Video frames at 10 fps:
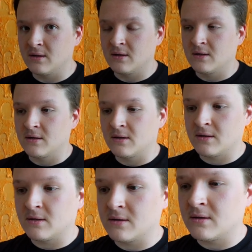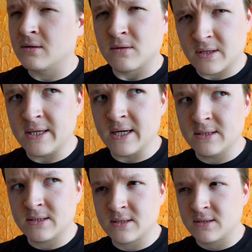Split up the commission.
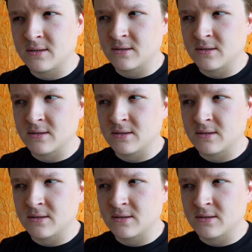Yes.